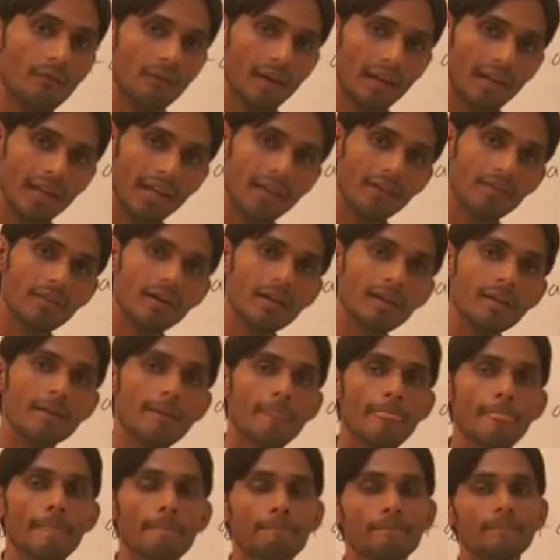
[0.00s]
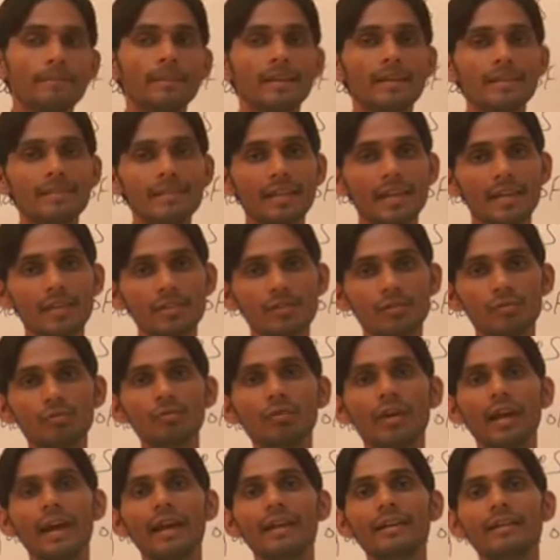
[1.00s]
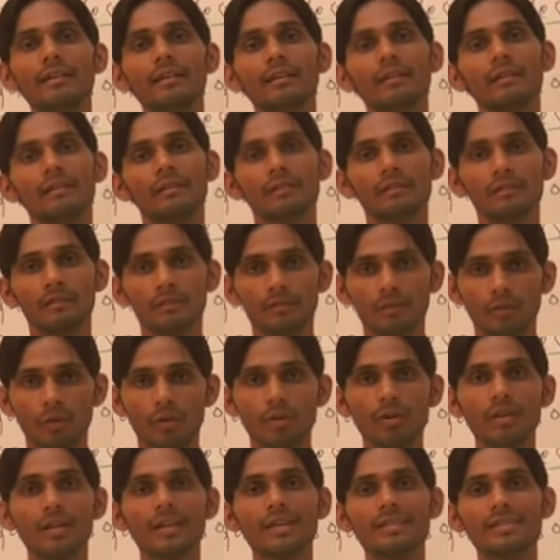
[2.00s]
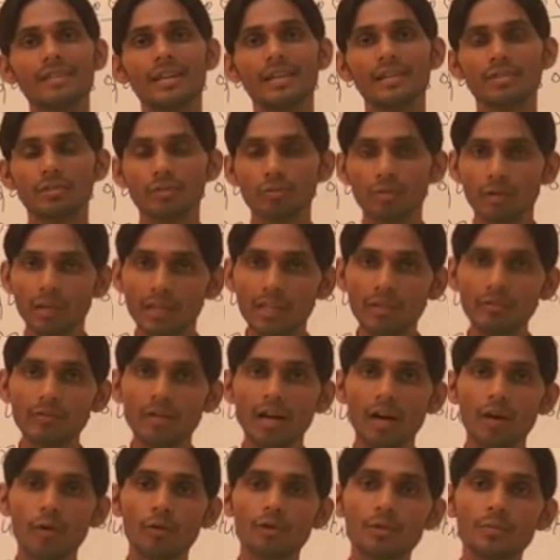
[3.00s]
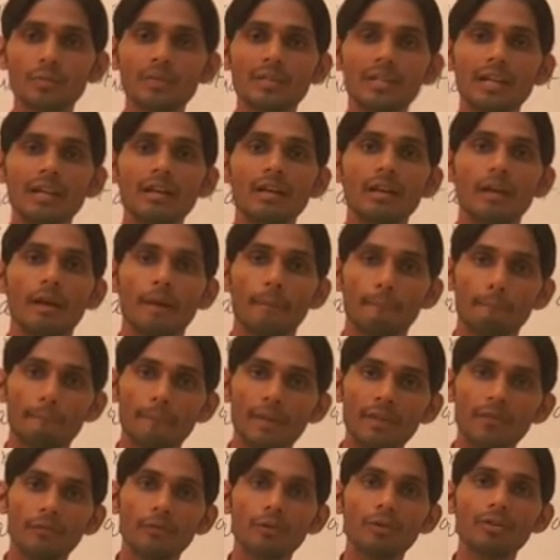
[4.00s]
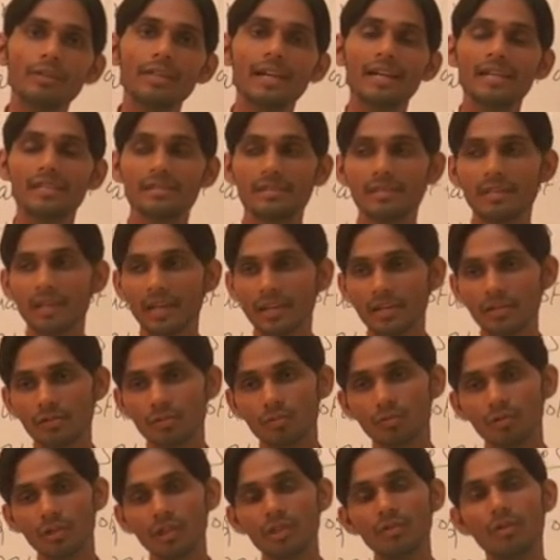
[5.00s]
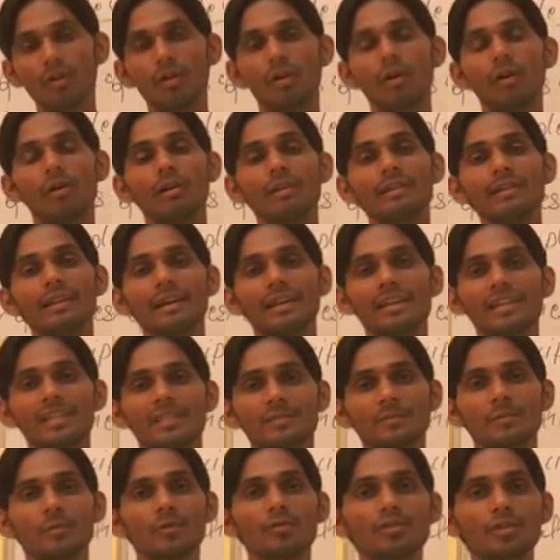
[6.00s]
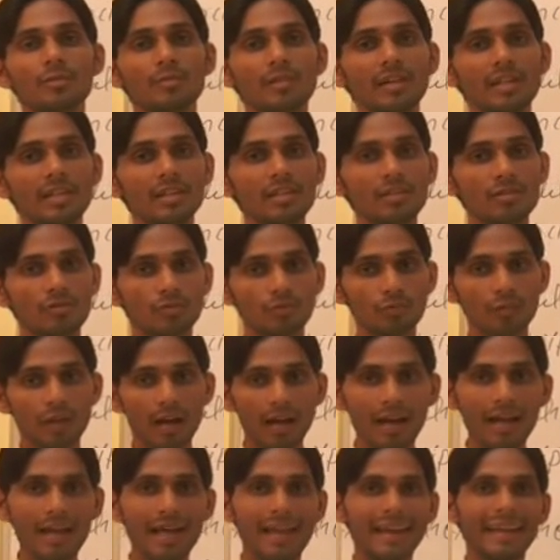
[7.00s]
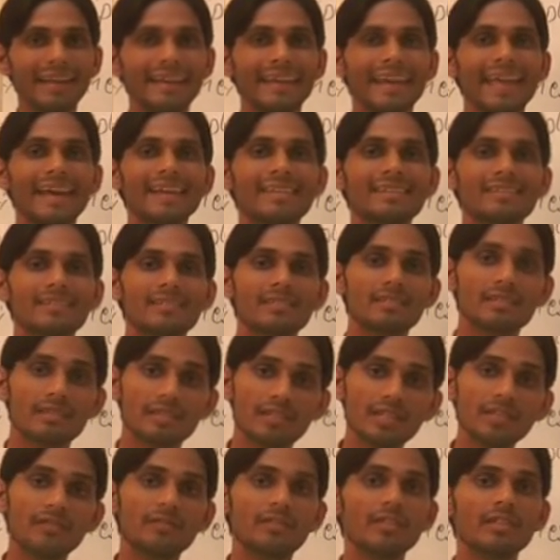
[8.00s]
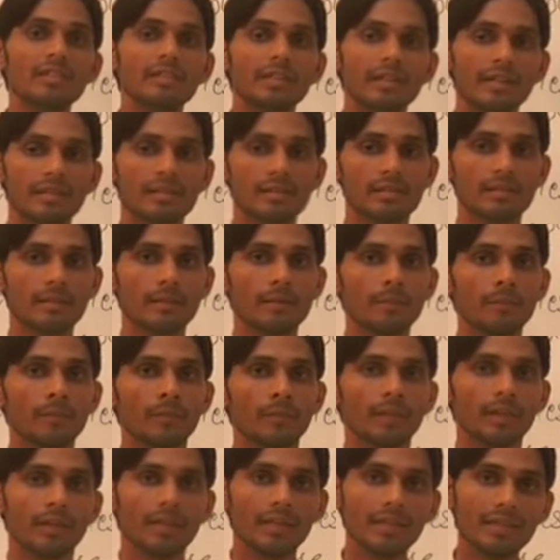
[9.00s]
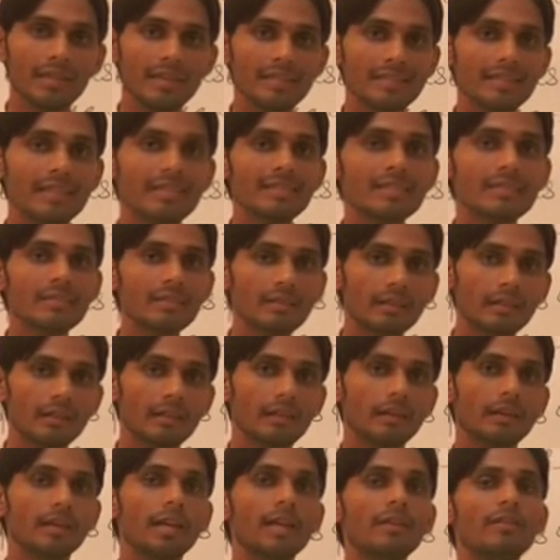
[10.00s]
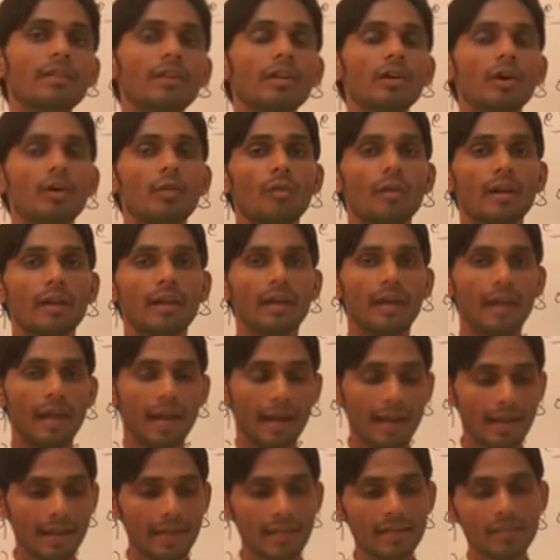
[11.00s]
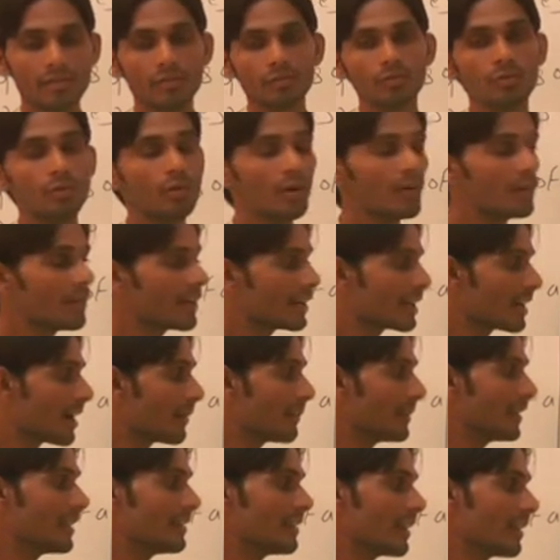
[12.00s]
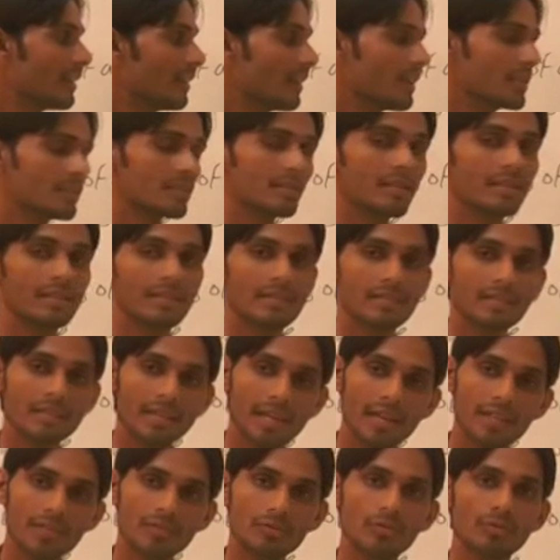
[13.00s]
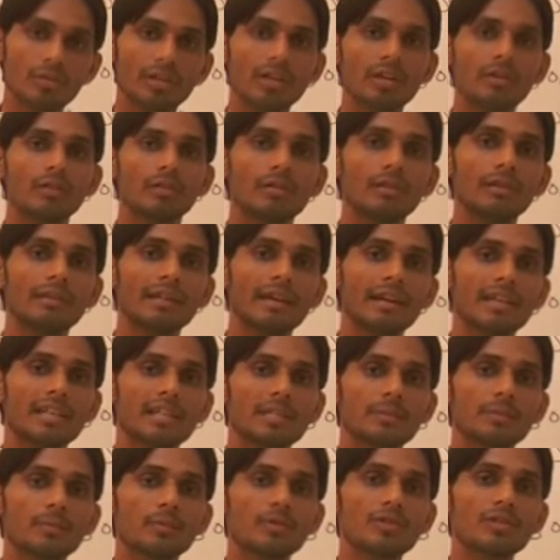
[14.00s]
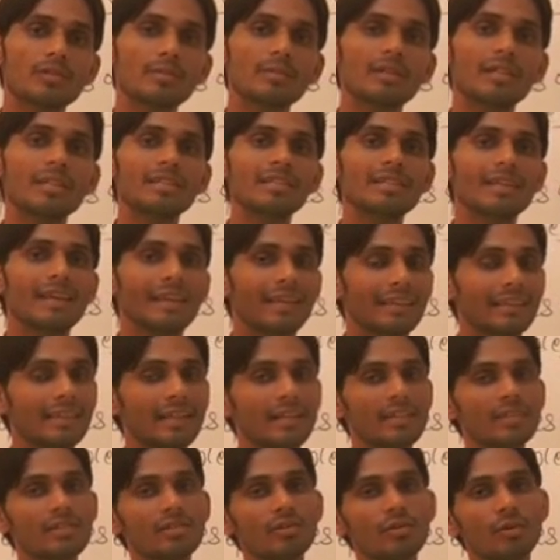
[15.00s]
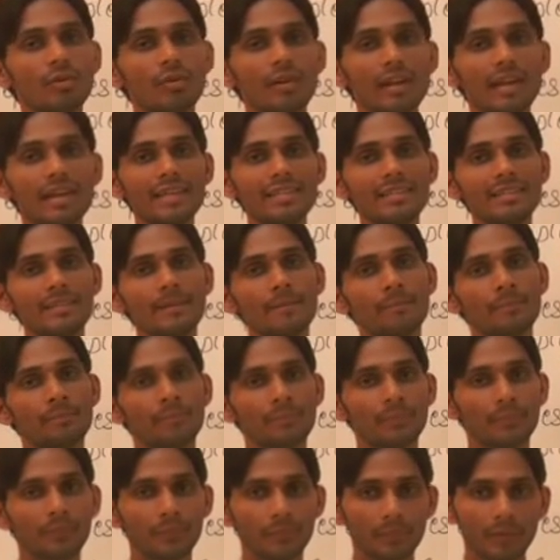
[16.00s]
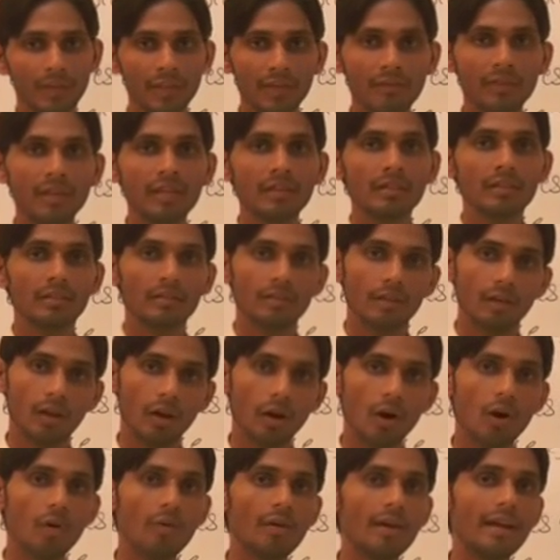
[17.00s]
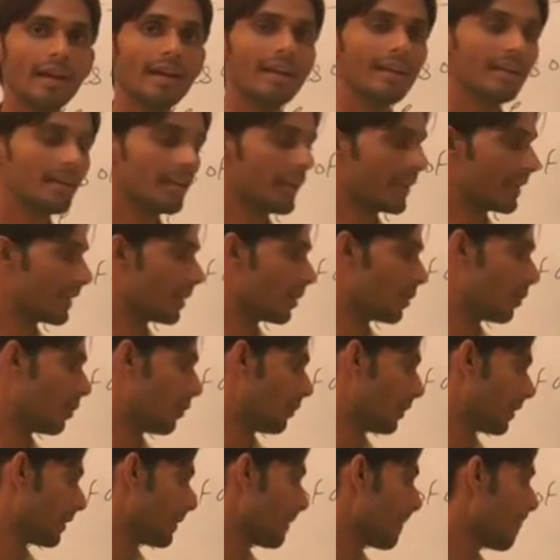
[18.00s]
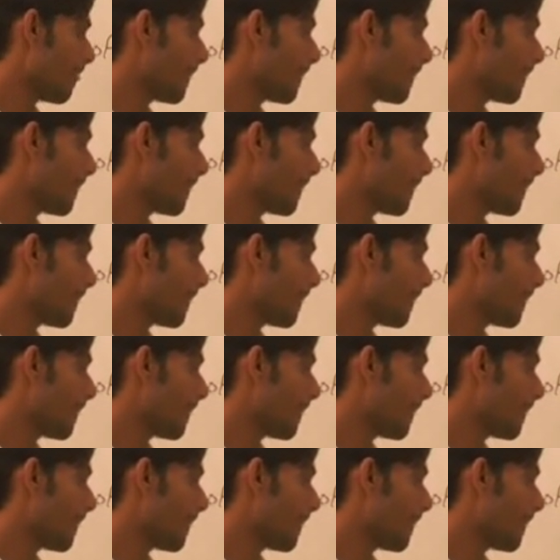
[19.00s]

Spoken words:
whenever nurse has to get or nurse has to leave the hospital, before that she has to give all the responsibilities to the next shift nurse. In the sense, giving over, and next whoever coming the nurse, she has to take all the responsibilities. That is known as giving over and taking over.